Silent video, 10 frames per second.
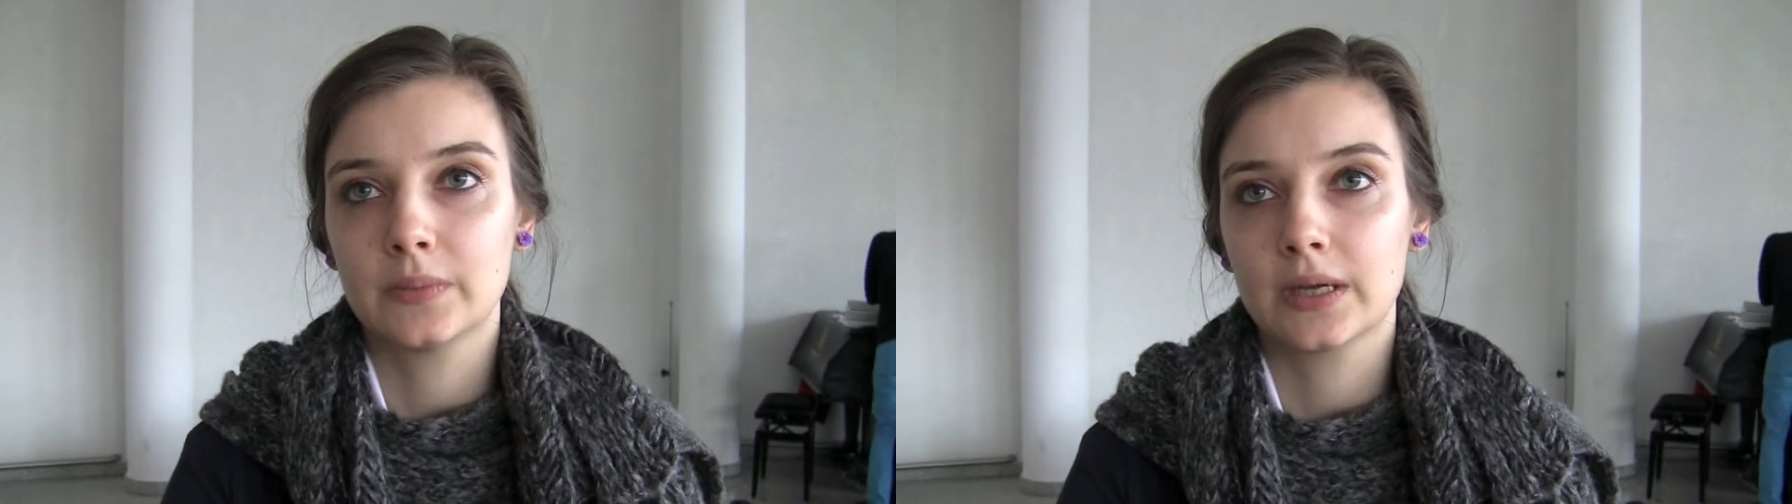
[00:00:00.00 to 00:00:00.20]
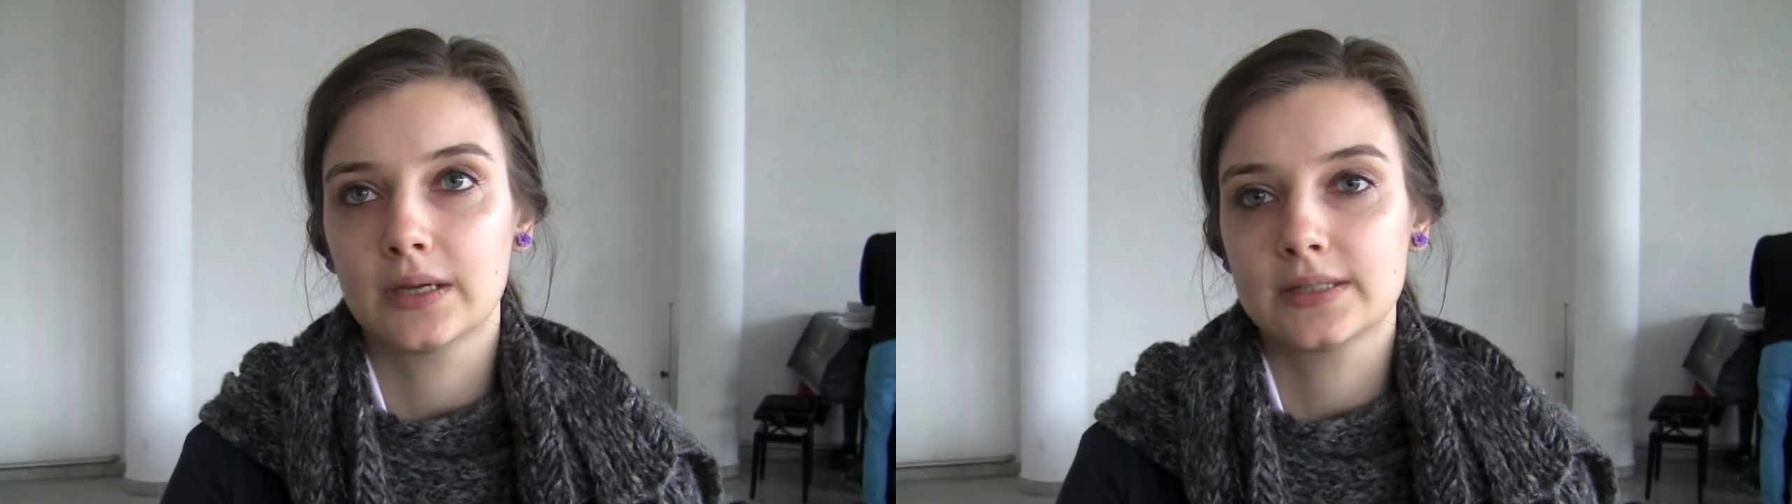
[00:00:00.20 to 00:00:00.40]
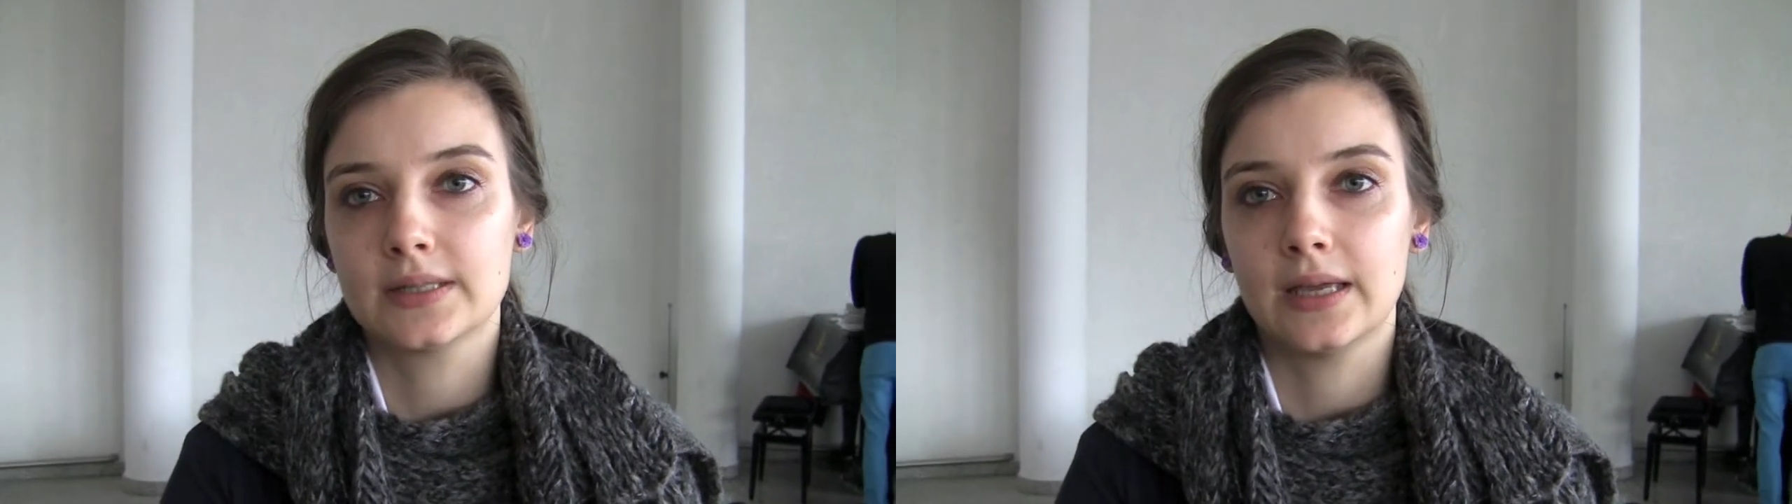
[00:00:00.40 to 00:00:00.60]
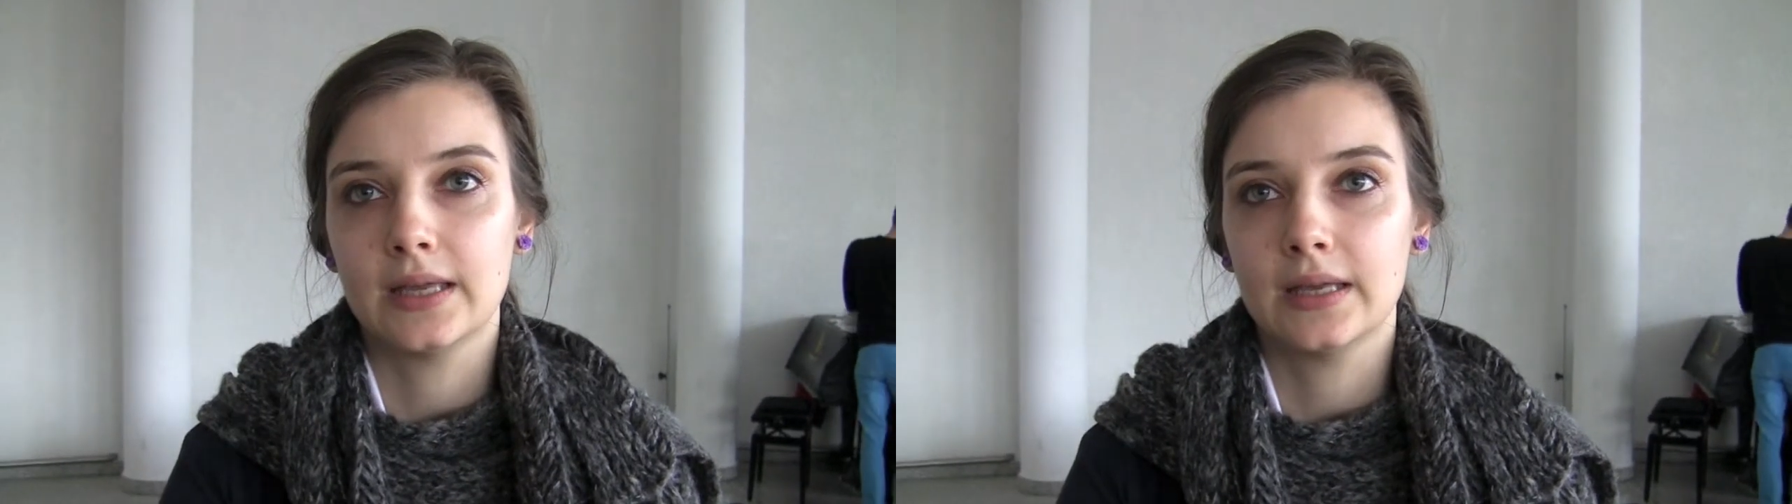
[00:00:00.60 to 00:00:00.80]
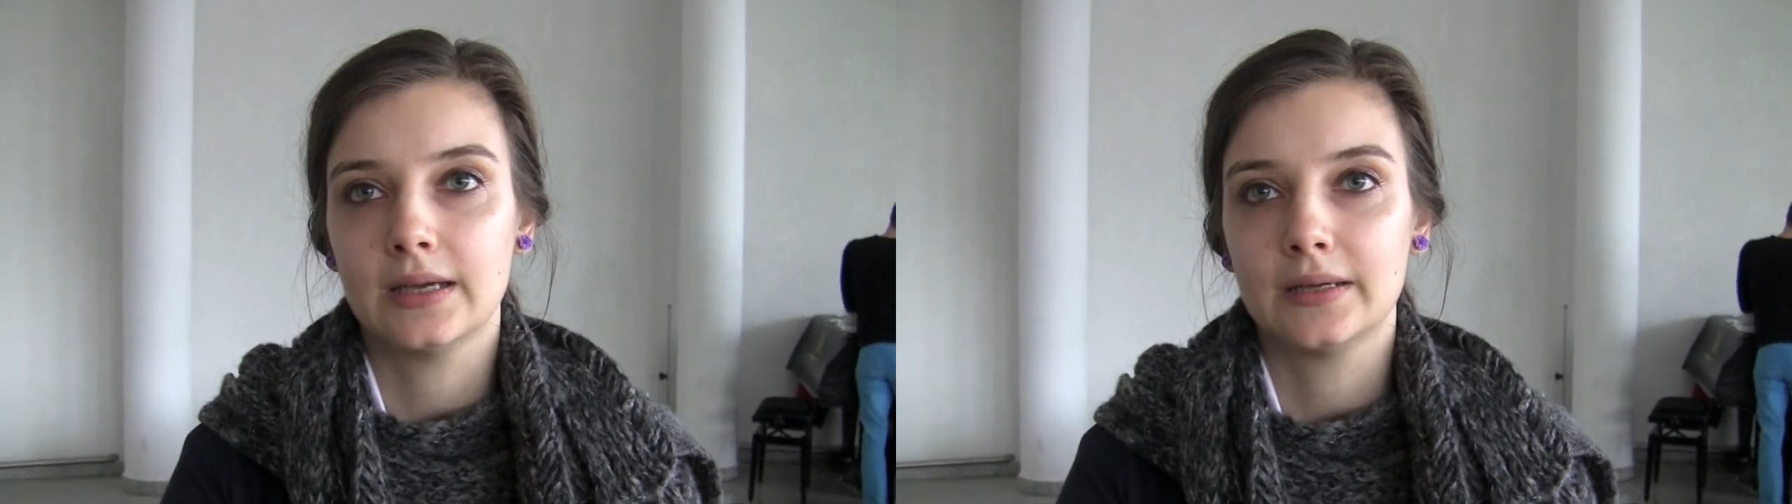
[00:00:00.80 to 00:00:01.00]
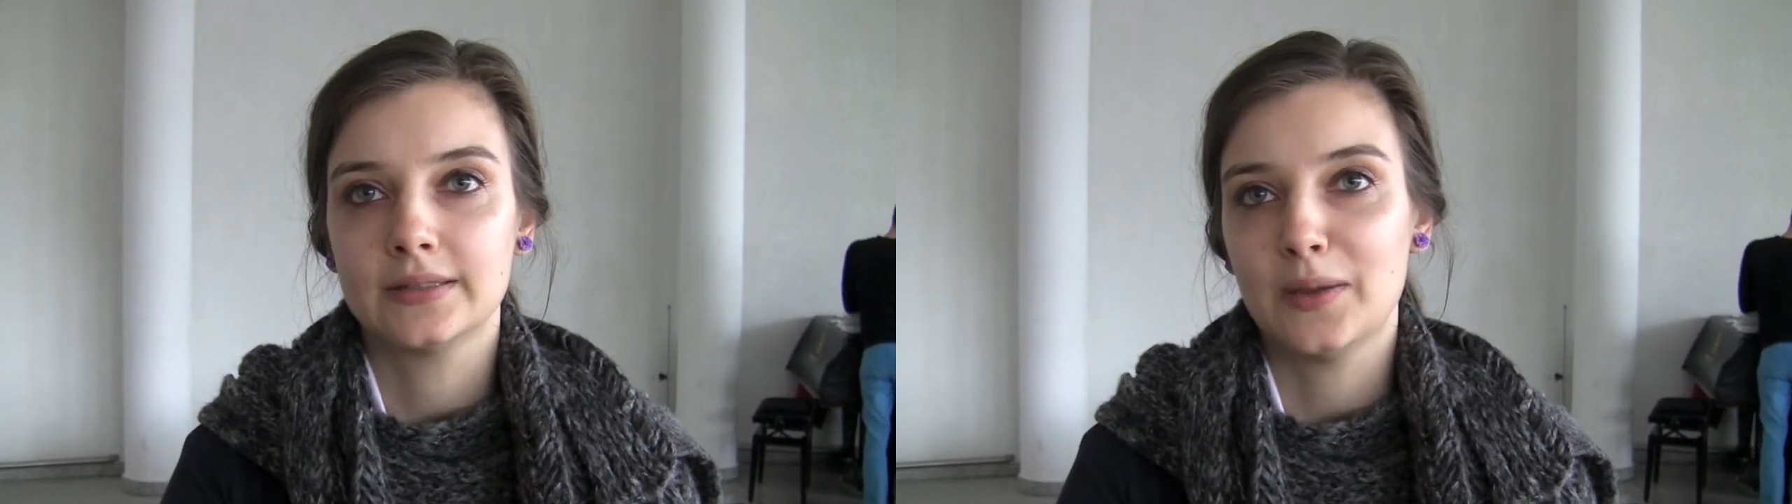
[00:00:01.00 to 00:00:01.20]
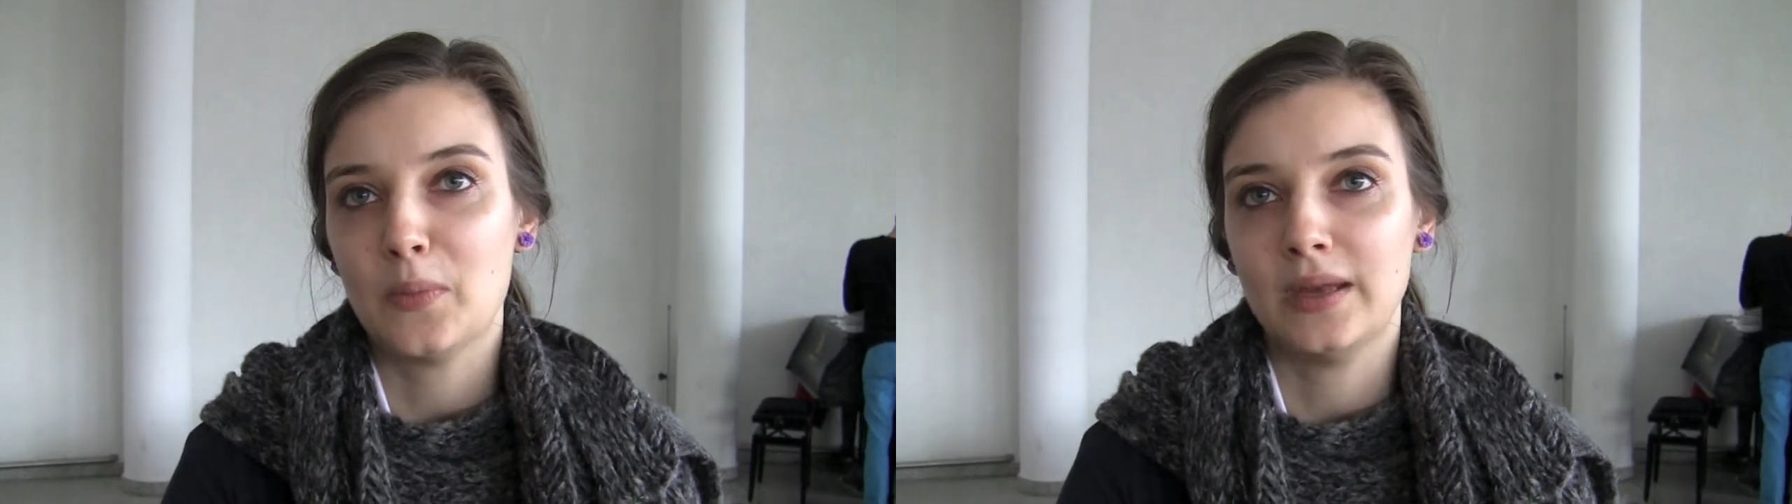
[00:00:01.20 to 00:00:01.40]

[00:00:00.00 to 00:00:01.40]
because they